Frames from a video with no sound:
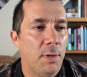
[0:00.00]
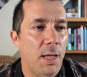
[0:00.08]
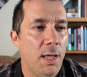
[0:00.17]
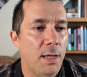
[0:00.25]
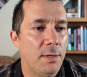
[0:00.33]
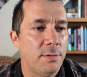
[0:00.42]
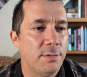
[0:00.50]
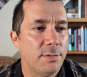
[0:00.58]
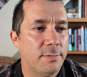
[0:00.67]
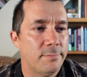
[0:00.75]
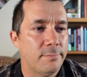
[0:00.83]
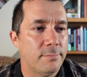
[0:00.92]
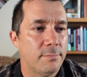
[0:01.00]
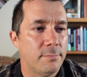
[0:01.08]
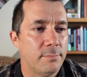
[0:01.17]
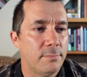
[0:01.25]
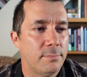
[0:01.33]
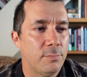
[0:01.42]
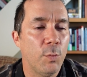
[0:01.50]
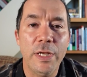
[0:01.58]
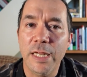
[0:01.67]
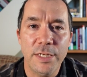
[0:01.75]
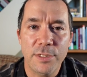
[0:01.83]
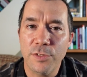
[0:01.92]
And we
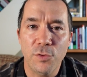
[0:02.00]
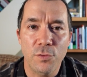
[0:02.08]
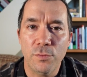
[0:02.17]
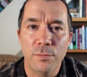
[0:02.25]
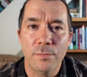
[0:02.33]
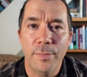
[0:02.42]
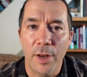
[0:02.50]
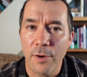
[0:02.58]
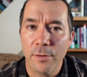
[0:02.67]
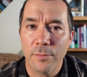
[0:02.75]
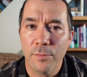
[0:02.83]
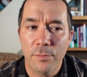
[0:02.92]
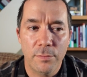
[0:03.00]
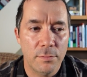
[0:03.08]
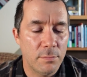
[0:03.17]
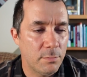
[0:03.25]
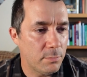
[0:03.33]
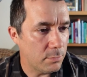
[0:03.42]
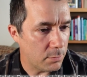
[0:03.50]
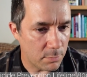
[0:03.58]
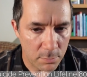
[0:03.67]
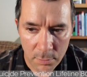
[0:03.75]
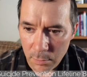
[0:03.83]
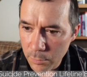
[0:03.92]
need to do better.
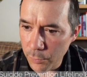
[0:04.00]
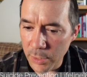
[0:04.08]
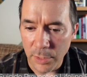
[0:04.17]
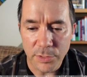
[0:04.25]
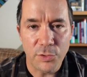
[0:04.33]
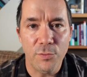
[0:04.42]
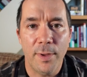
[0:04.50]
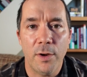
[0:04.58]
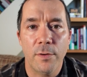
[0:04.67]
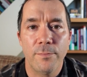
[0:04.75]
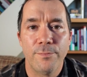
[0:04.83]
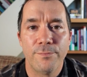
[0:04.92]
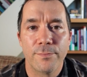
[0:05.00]
We need to do better.